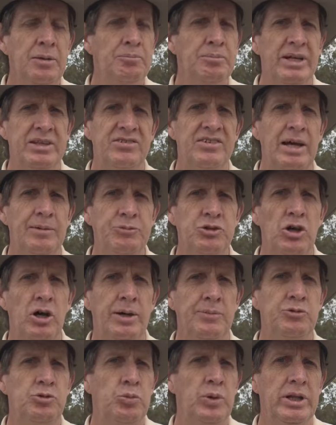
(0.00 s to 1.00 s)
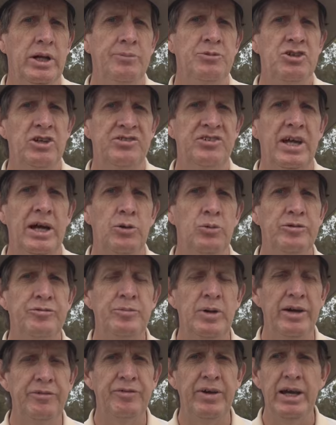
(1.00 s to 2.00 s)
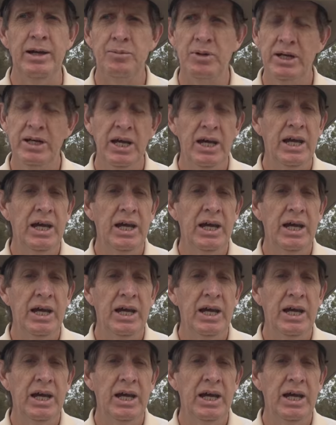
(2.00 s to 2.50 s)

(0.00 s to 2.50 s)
but sometimes when I'm just out with my family,